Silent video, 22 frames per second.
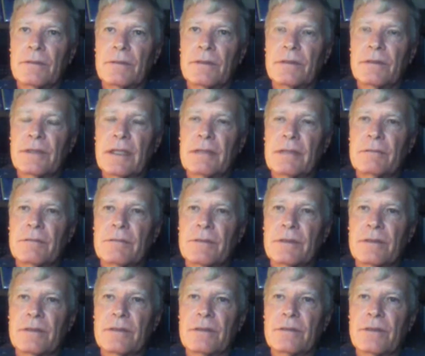
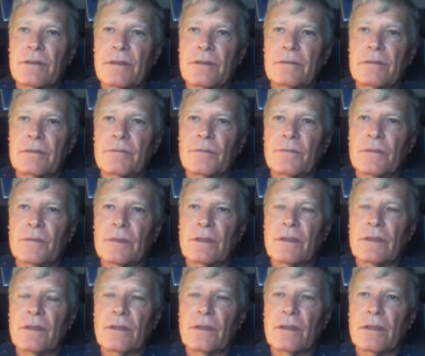this
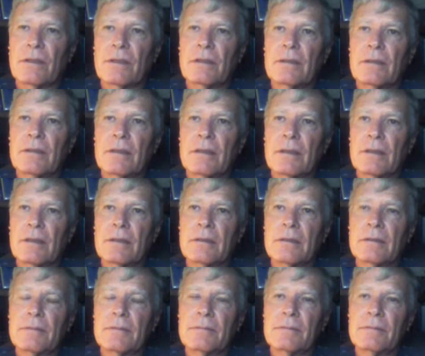one car
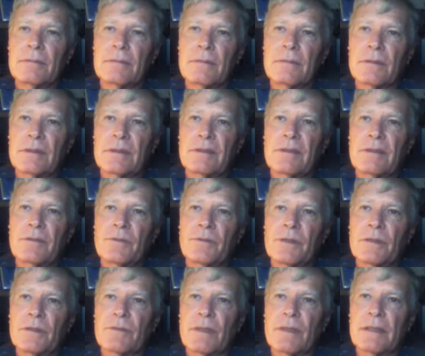in
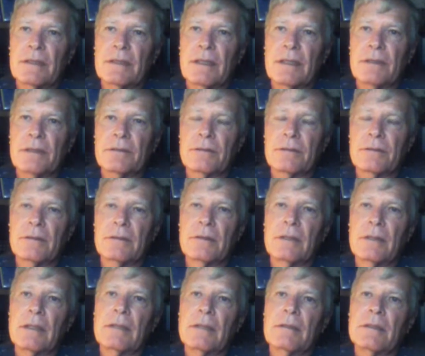one of our tests.
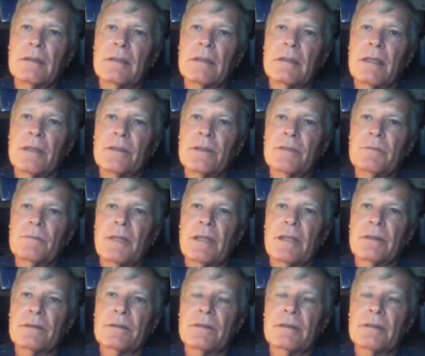100
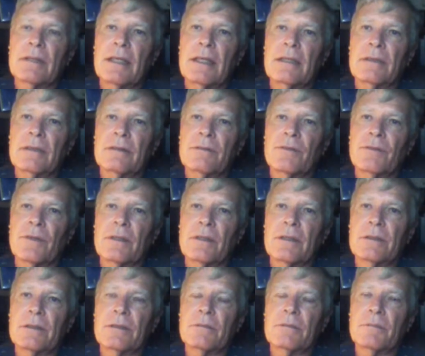miles to a gallon for
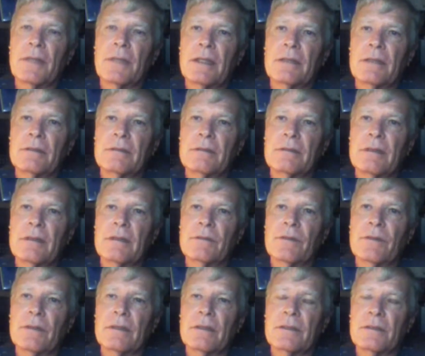
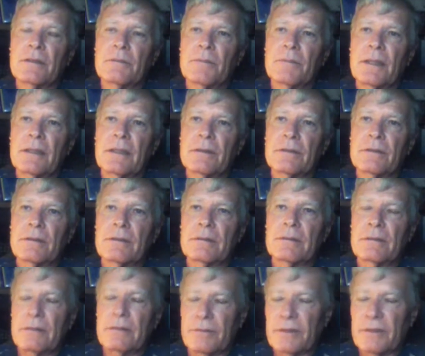over 100 miles.
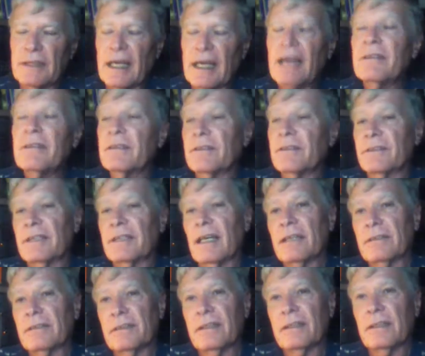It was
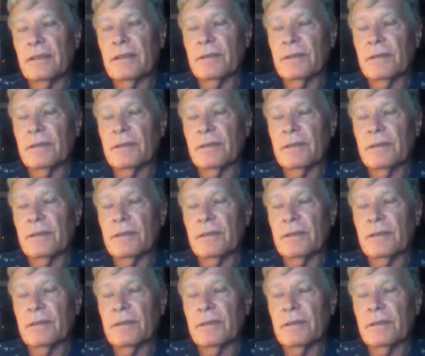actually